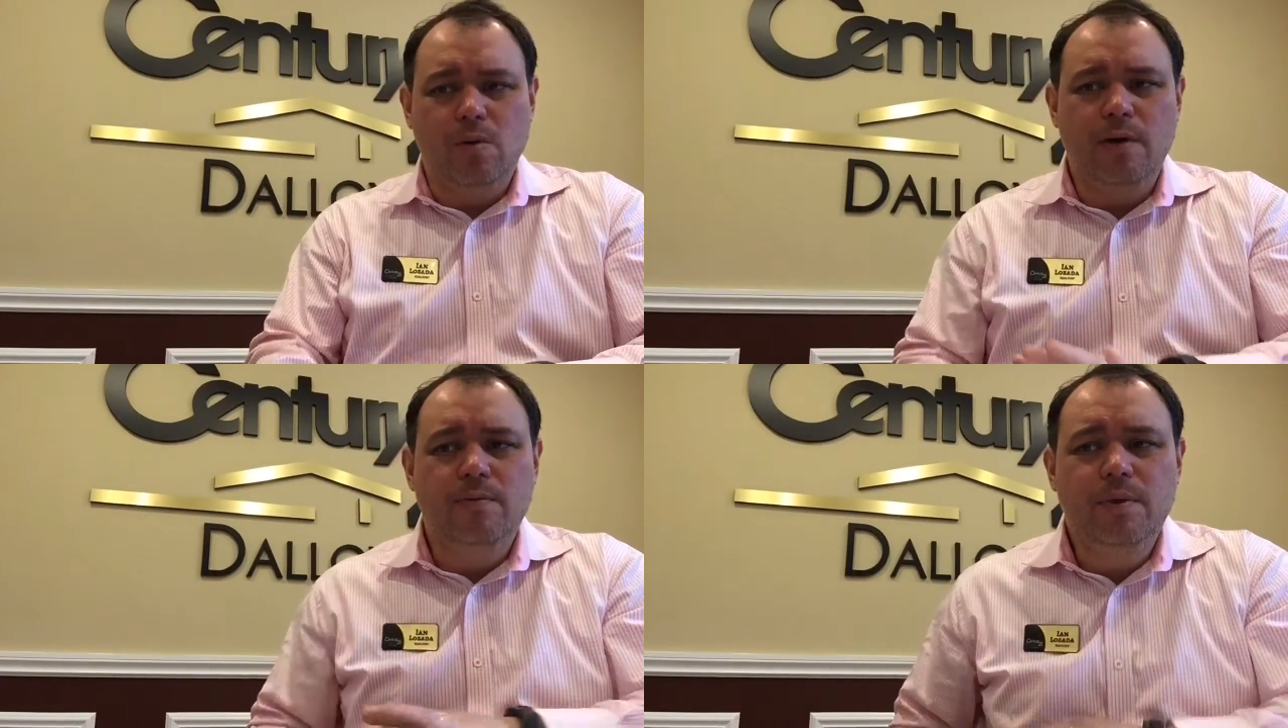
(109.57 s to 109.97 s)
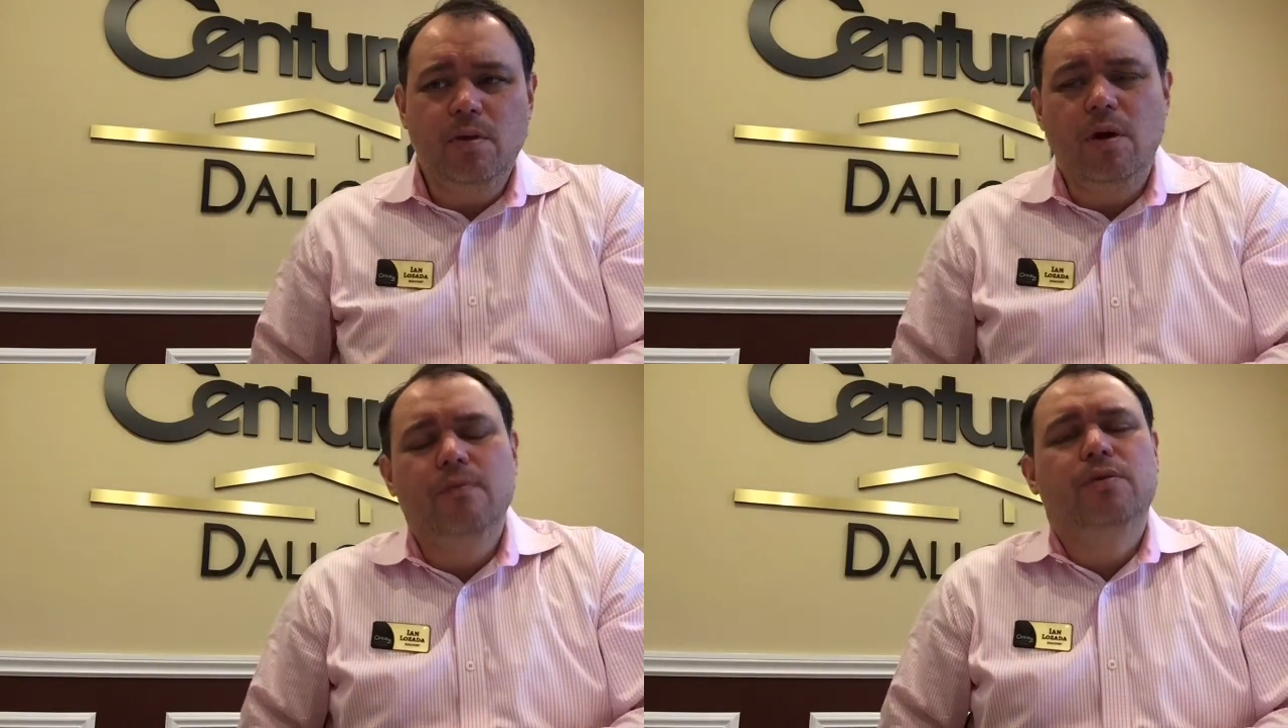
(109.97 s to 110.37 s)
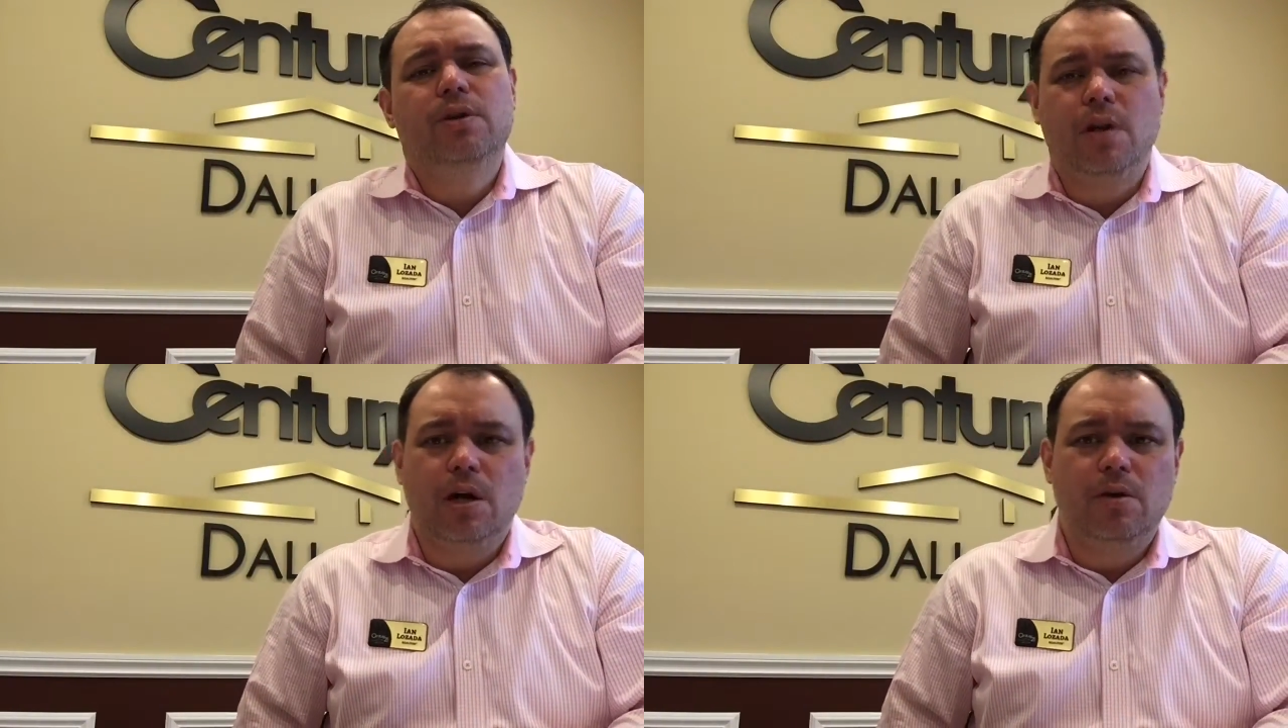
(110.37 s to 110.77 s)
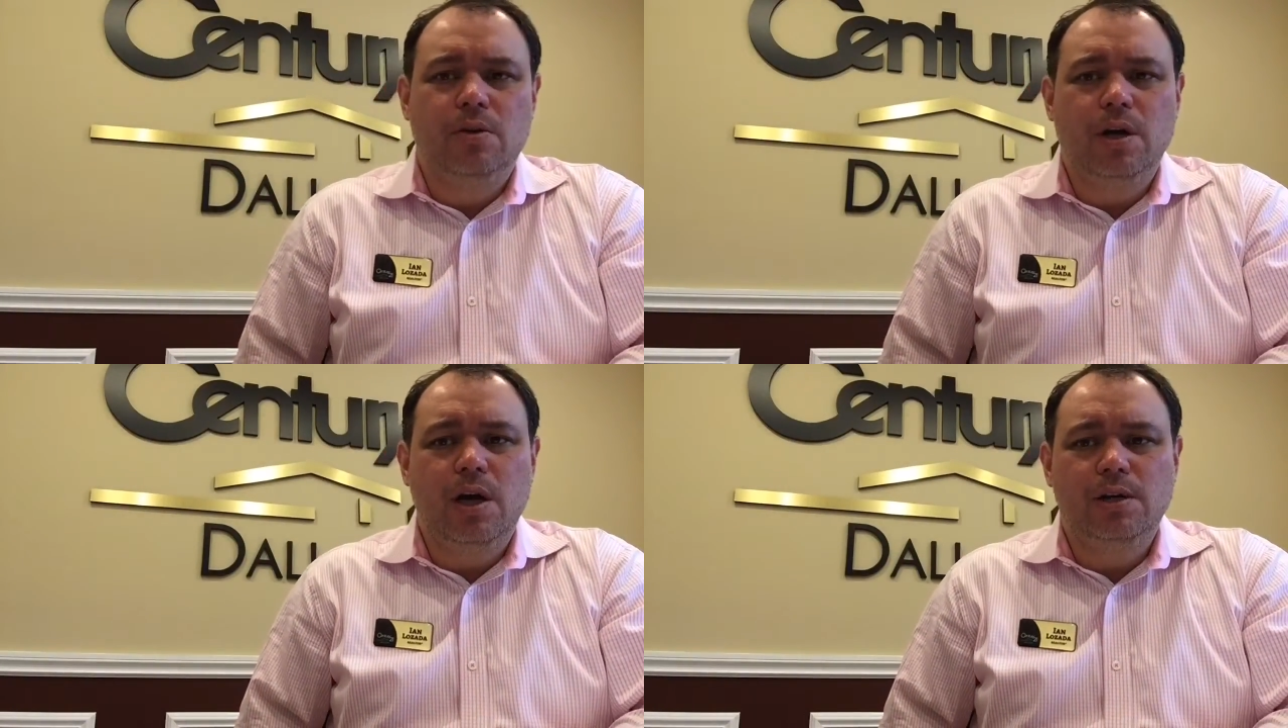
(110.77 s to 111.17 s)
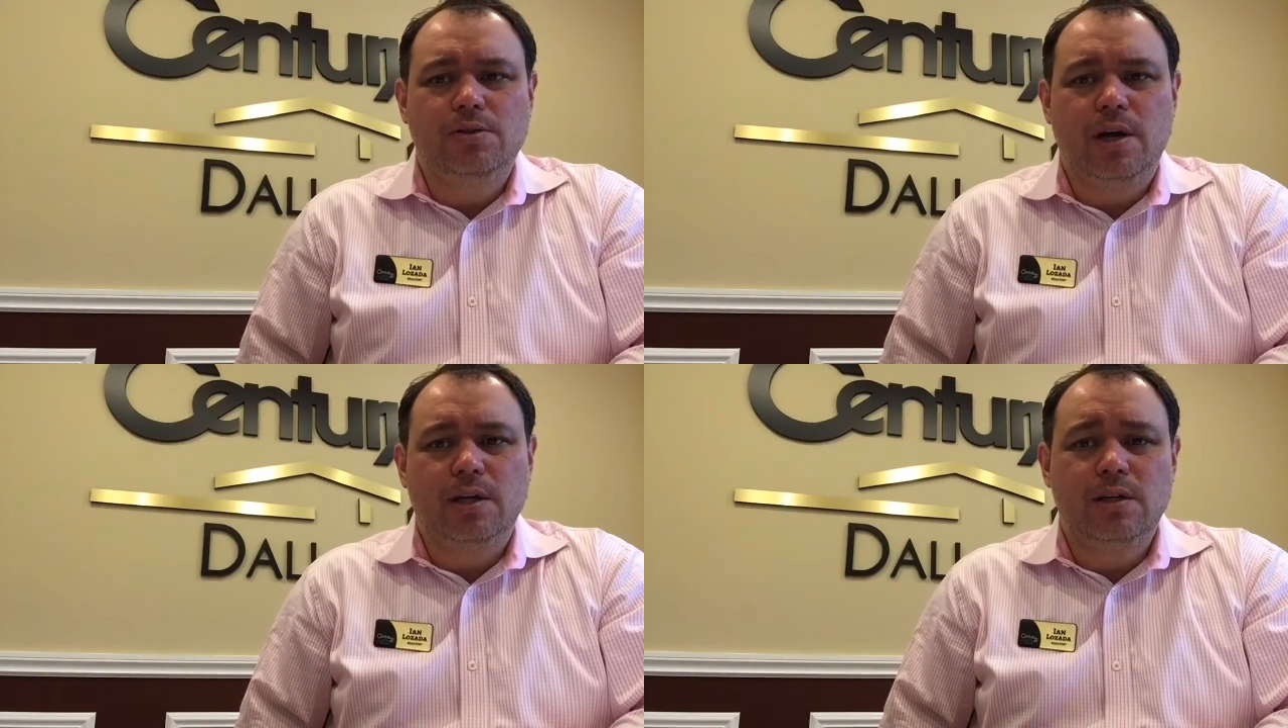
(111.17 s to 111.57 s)
away from their offer and not go to
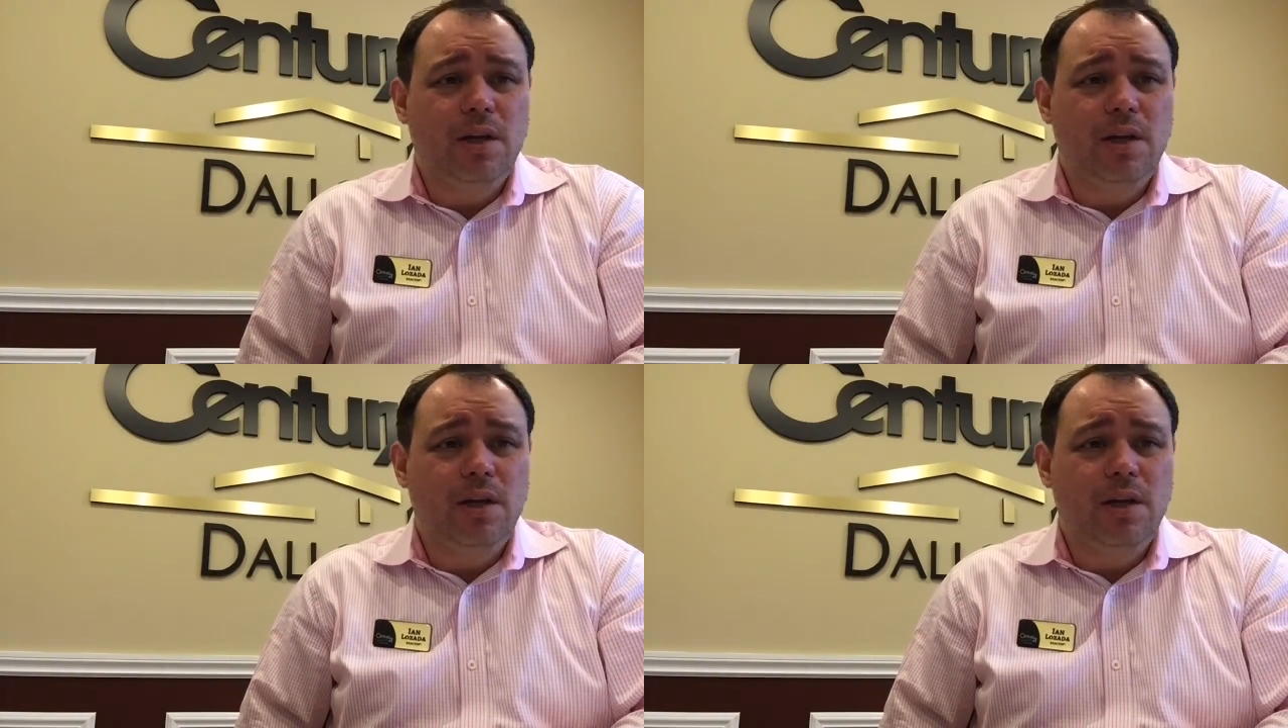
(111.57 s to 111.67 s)
contract.